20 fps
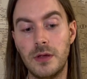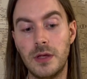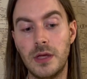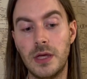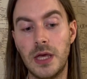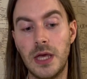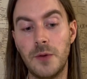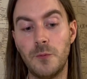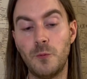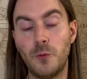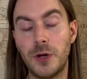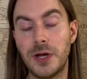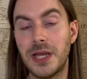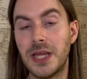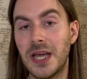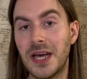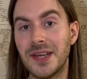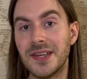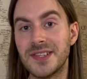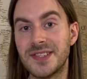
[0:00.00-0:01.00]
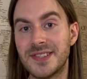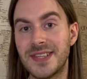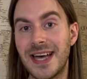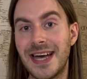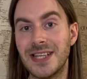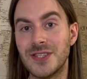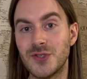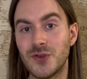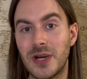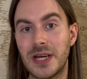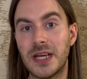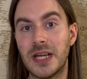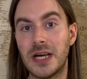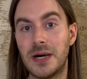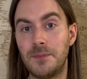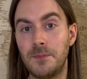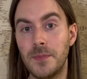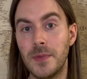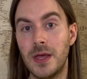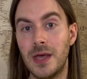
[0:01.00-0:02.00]
it really understands right
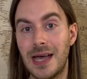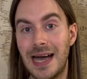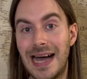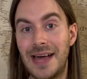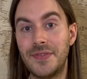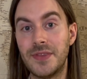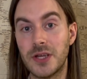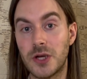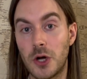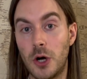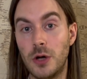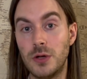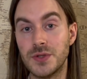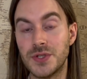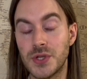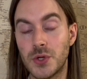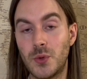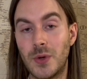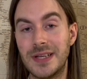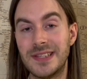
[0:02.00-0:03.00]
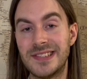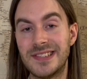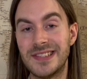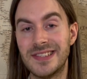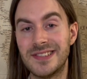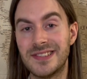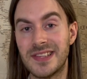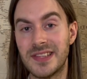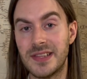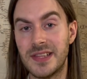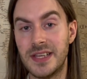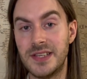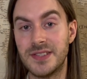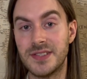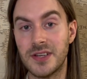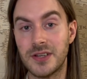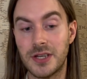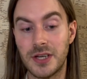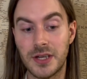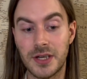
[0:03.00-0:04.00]
now, and the consequences that these
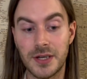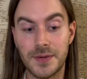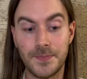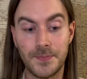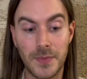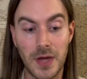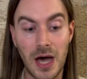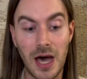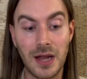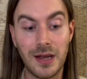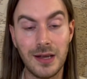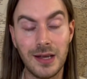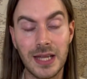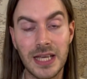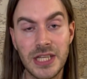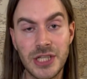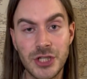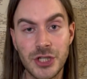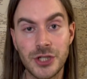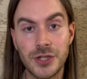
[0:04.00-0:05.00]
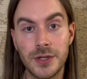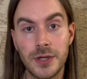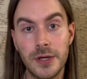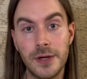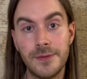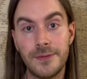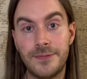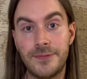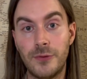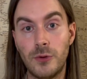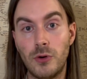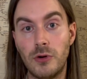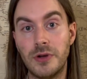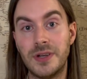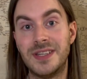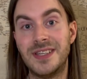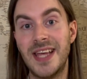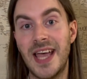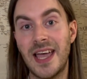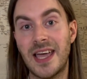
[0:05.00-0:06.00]
are going to unleash for
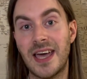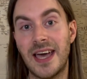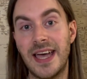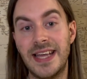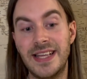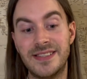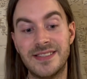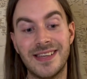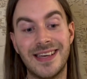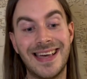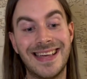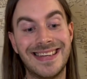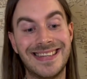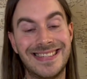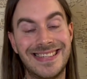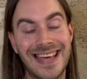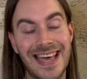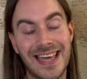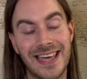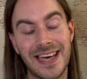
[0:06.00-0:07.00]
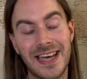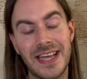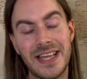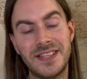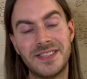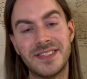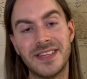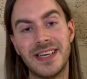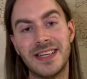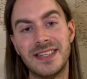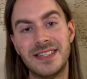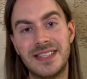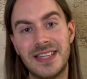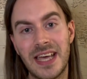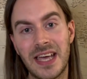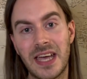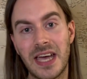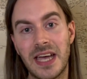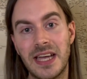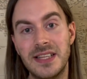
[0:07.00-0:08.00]
decades and decades and
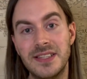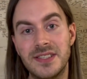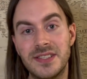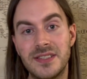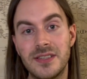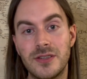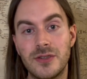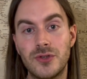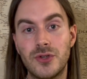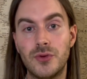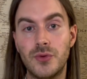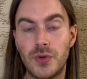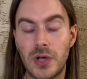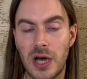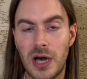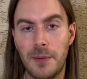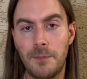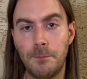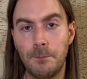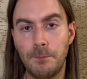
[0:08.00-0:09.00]
decades to come.